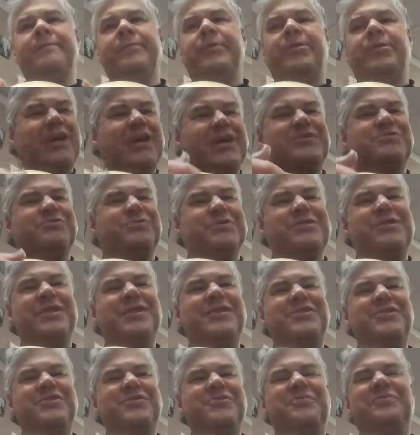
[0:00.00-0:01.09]
hands will
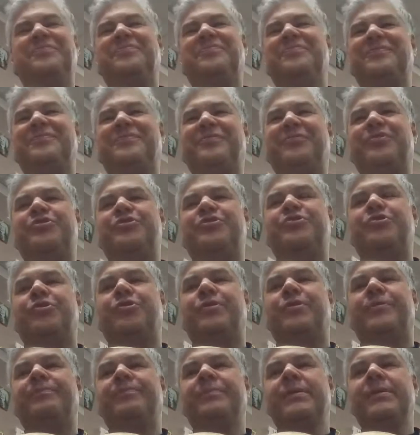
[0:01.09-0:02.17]
thank you, for sure.
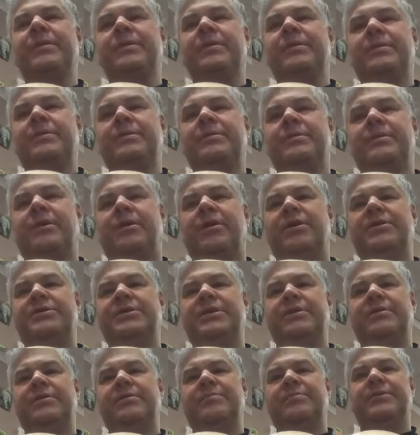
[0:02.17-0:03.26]
The
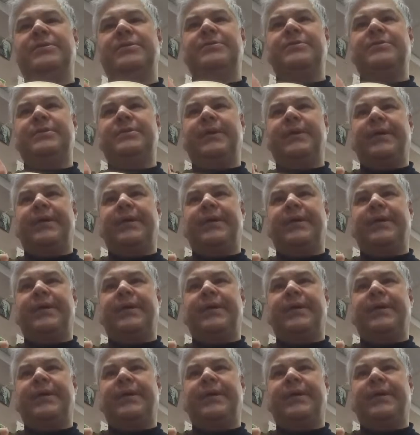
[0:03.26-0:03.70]
RCM is,